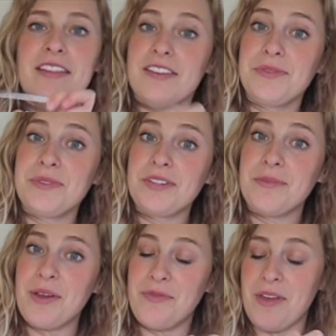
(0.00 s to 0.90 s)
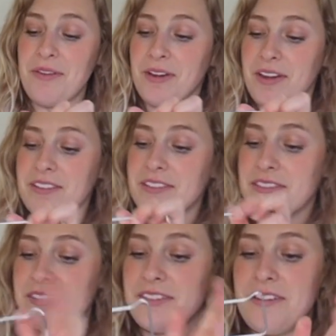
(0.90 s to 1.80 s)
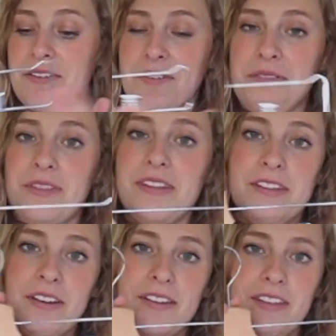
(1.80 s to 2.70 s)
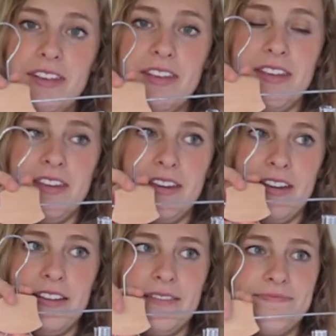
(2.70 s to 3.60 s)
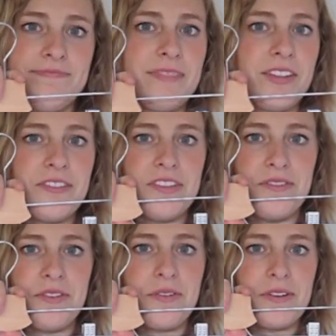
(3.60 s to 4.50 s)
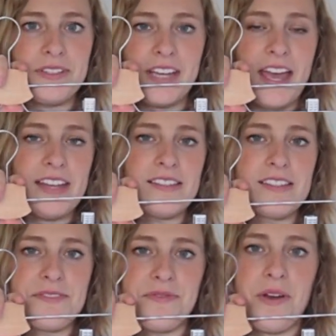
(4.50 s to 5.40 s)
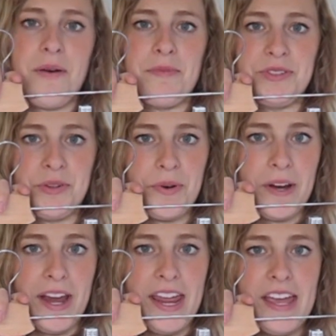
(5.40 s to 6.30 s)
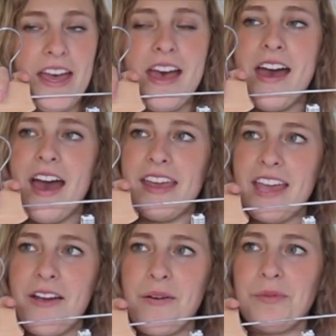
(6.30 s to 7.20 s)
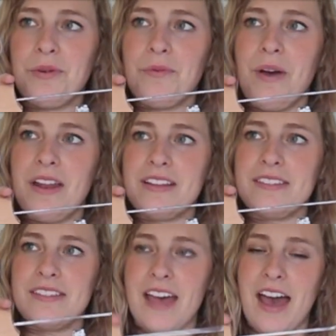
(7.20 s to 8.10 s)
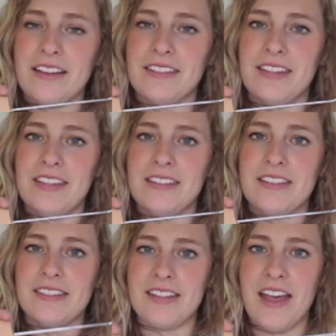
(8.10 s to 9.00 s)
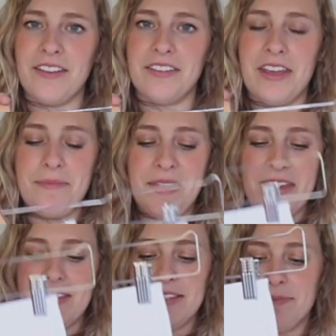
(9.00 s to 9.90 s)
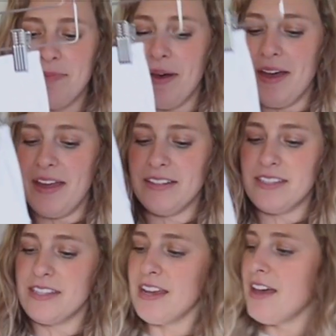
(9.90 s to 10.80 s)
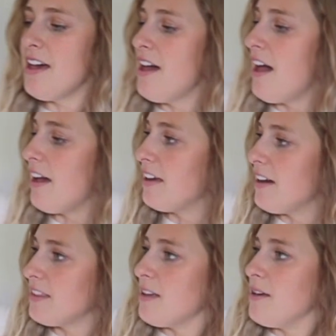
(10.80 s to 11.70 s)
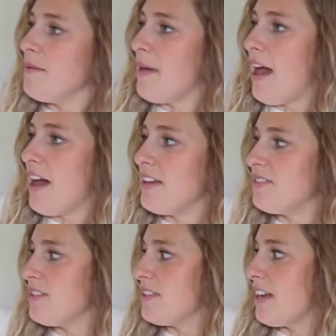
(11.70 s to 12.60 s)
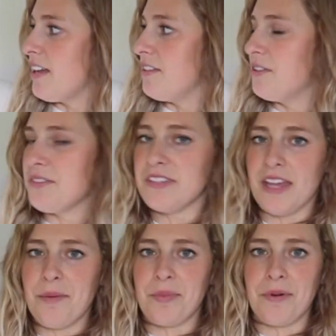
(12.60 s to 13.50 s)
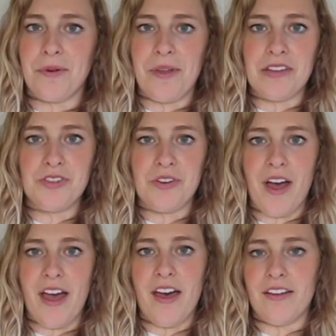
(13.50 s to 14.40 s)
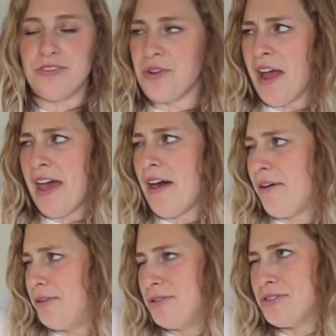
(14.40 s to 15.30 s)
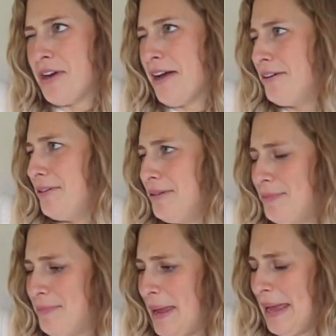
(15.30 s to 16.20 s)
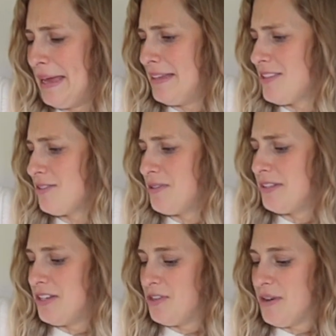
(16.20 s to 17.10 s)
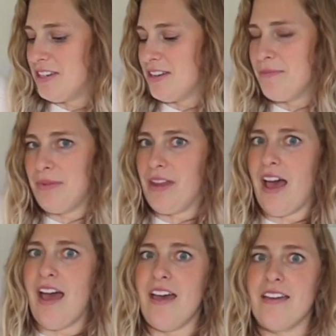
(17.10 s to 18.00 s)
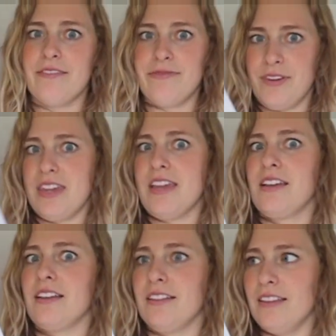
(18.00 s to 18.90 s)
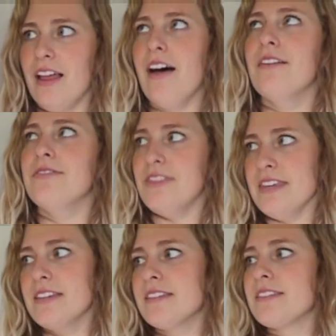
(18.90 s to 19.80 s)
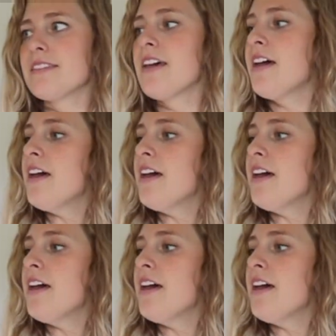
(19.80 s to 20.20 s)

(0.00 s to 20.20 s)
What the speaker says: These ones are my favorite. So these are they're the unicorn tights from Batory. I can't remember what exactly the style name is, but I got them as just like a little sample, like tryout or trial pants sort of situation, but I freaking love these.